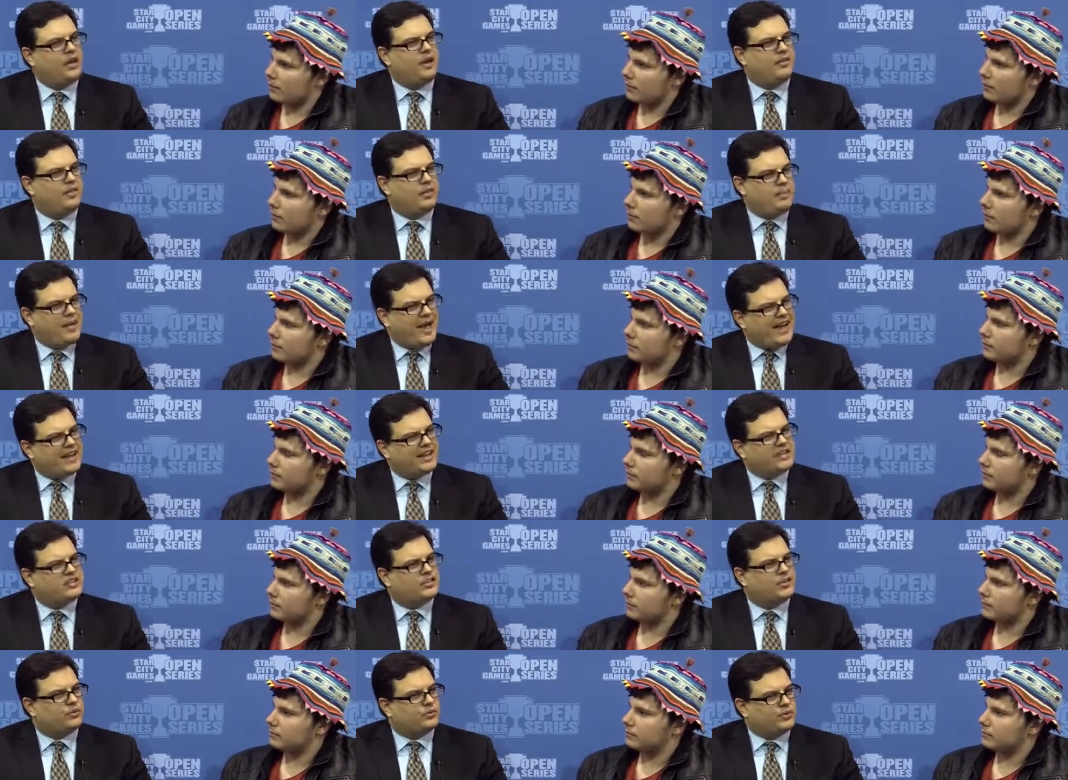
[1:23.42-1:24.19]
Speaker 1: the
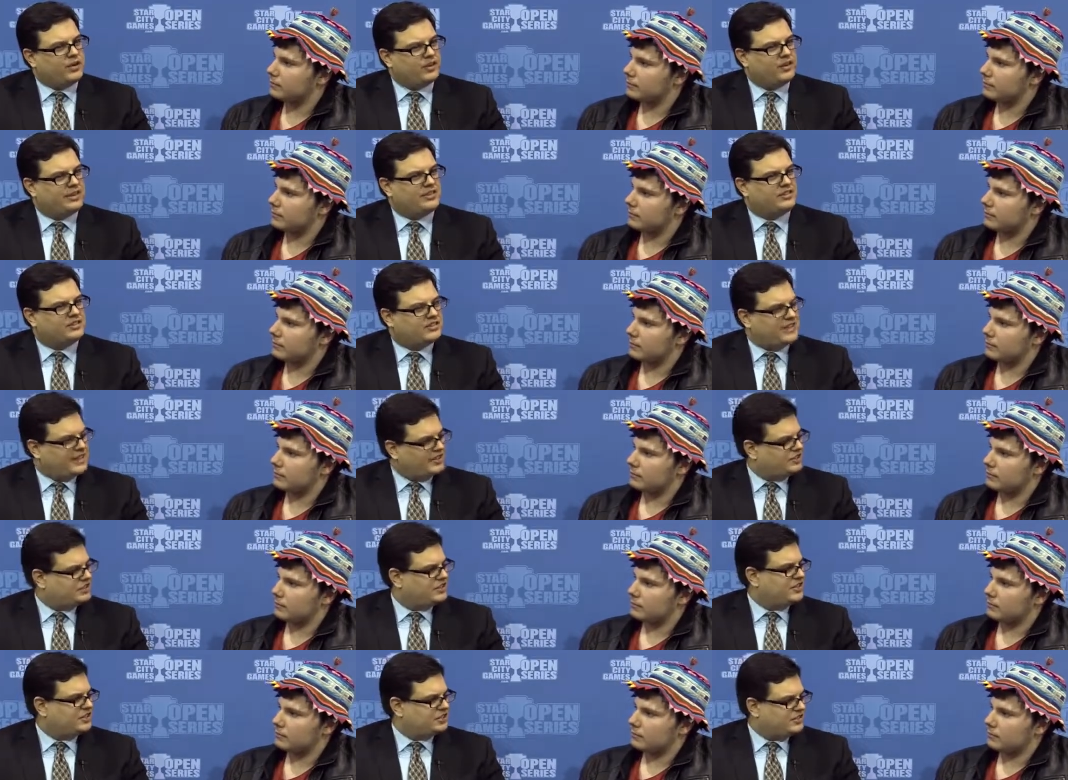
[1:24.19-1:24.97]
package that really
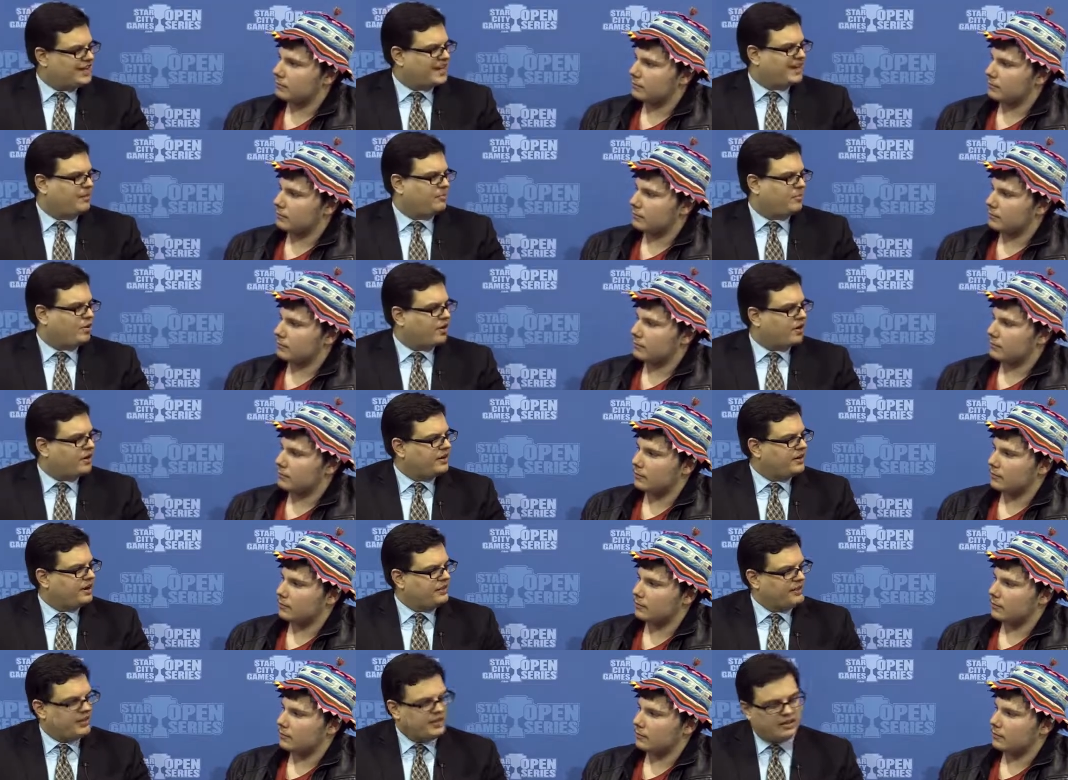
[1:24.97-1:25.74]
sets this deck
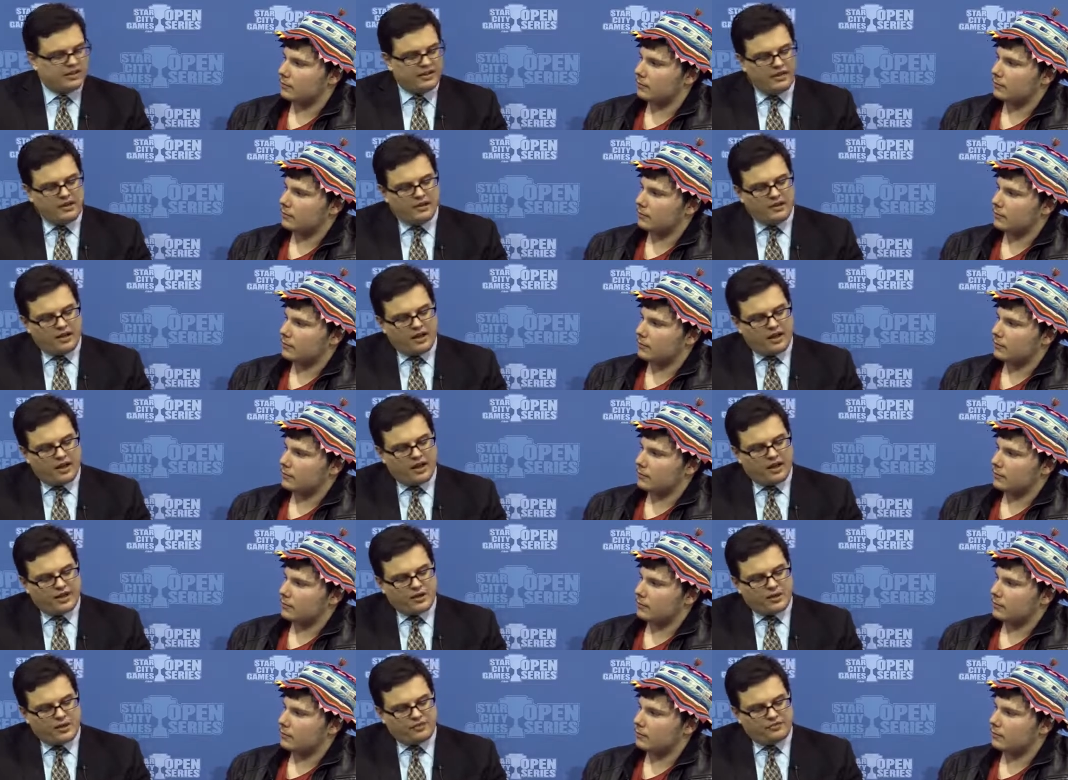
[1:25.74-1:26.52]
apart, I think.
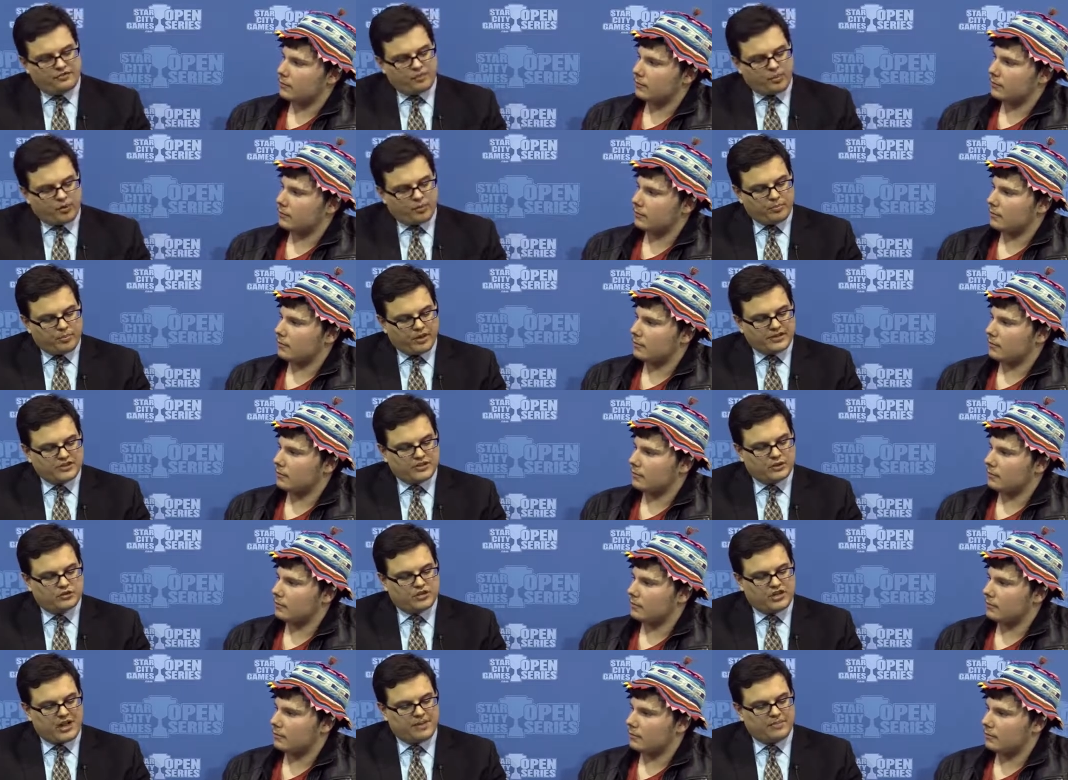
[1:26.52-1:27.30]
Uh, you have four
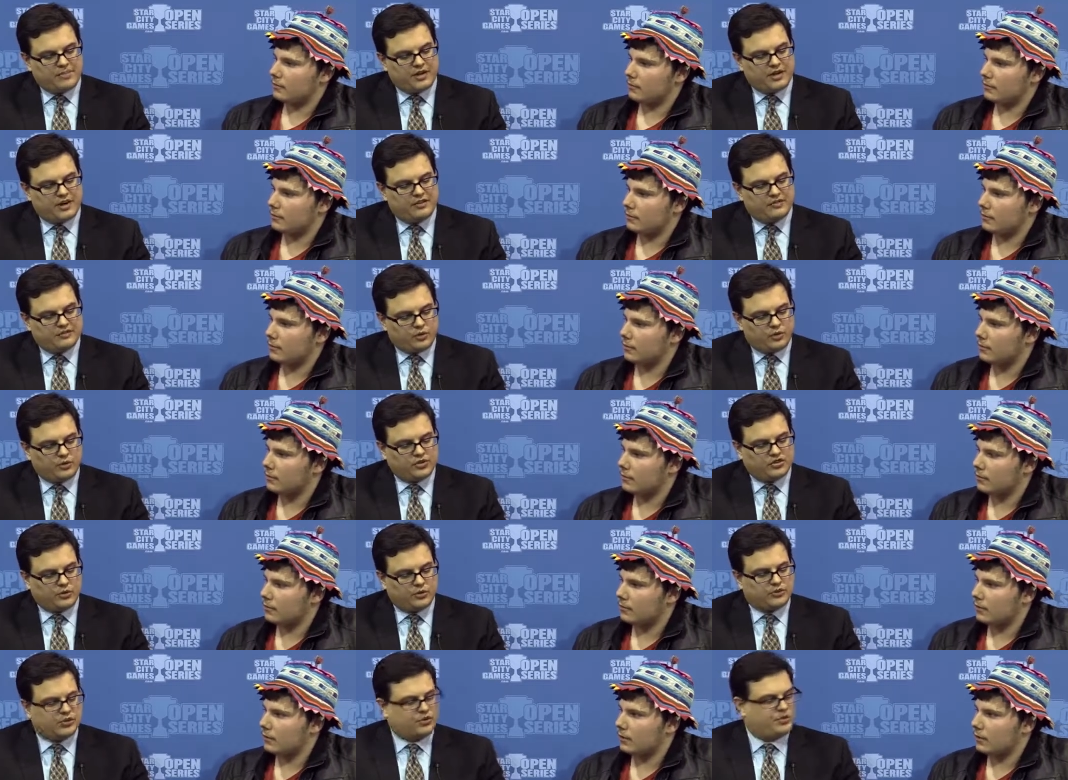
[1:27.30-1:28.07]
Blood-soaked Champion and four
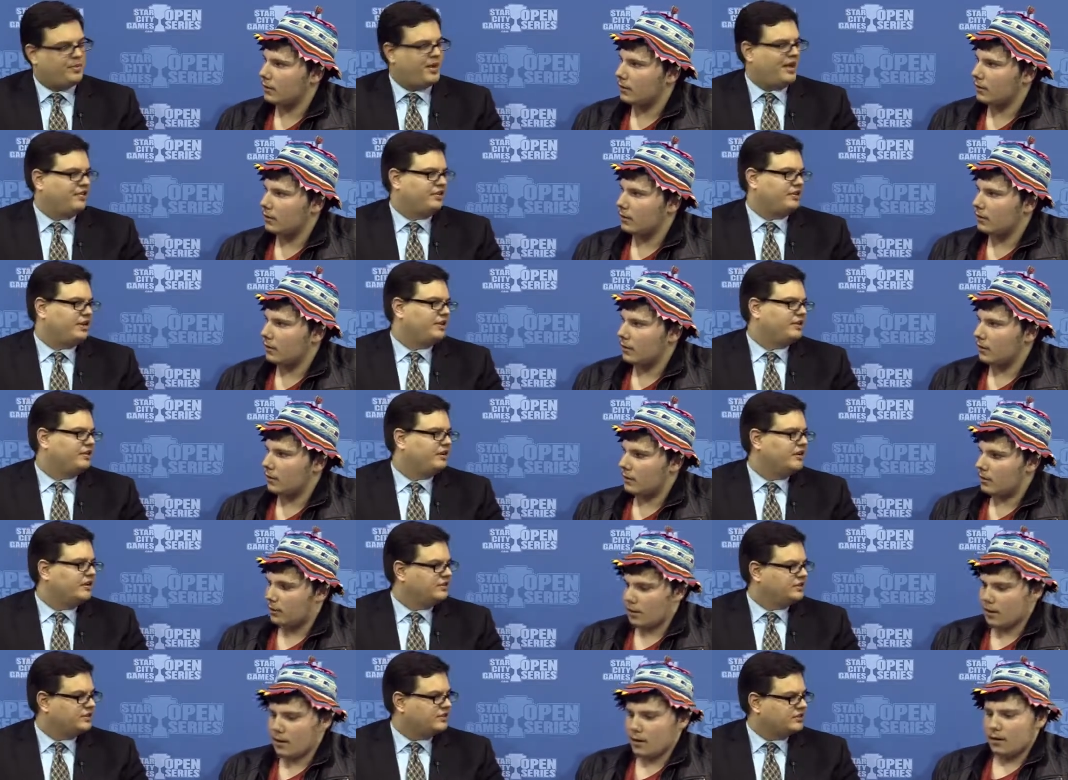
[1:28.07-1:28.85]
Soldier of the Pantheon.
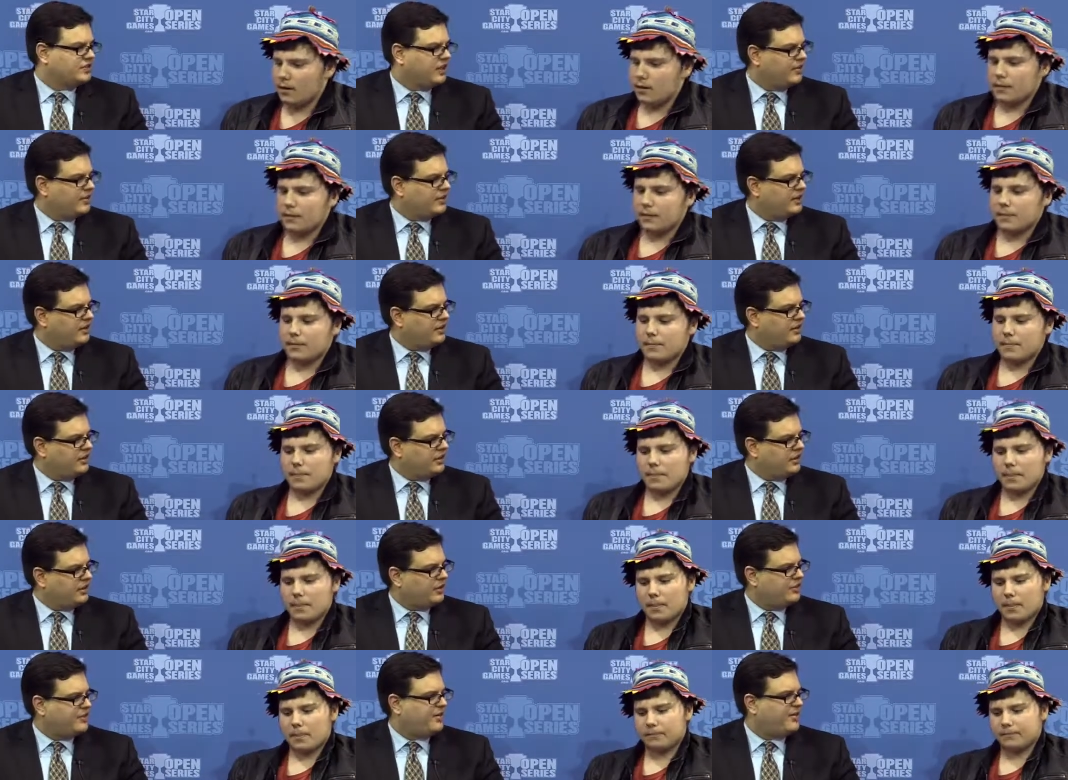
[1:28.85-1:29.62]
So tell me a, a
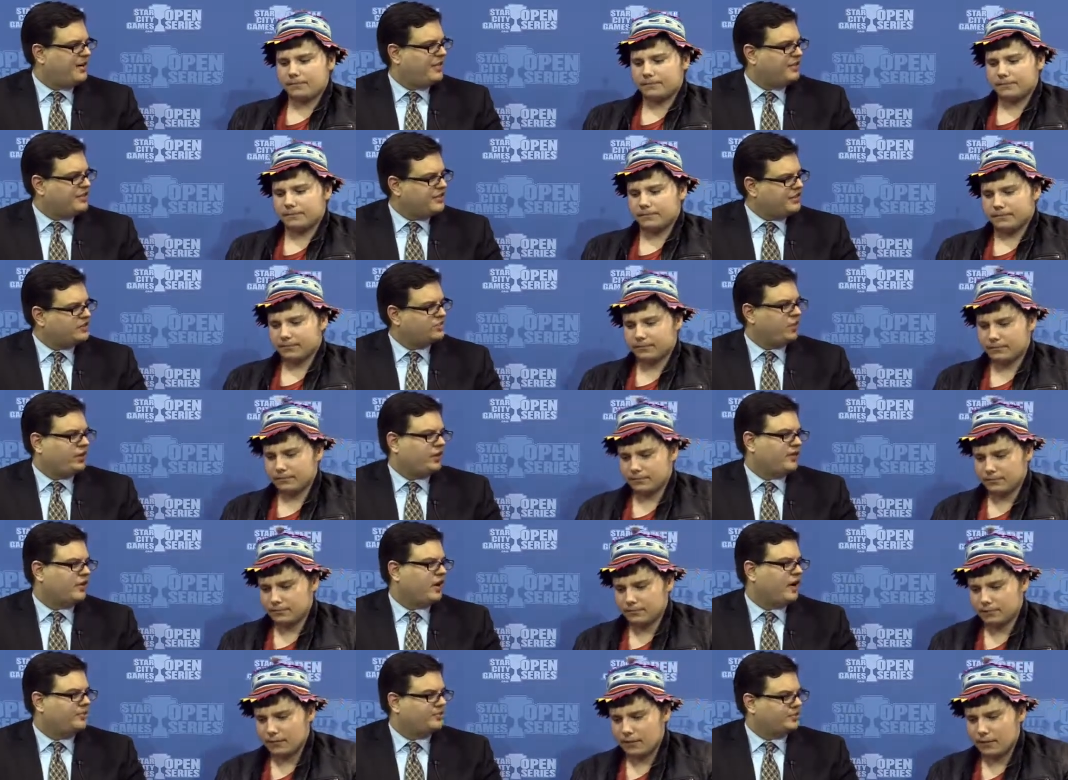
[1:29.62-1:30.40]
little bit about these
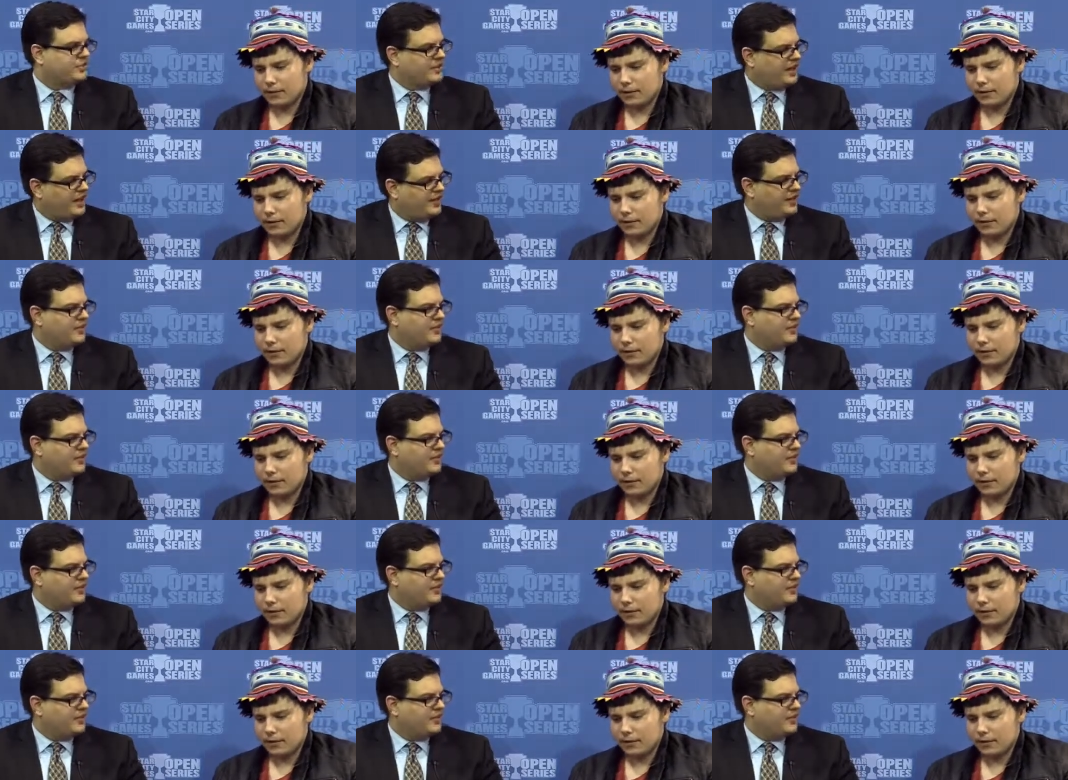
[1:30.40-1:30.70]
one-drops and how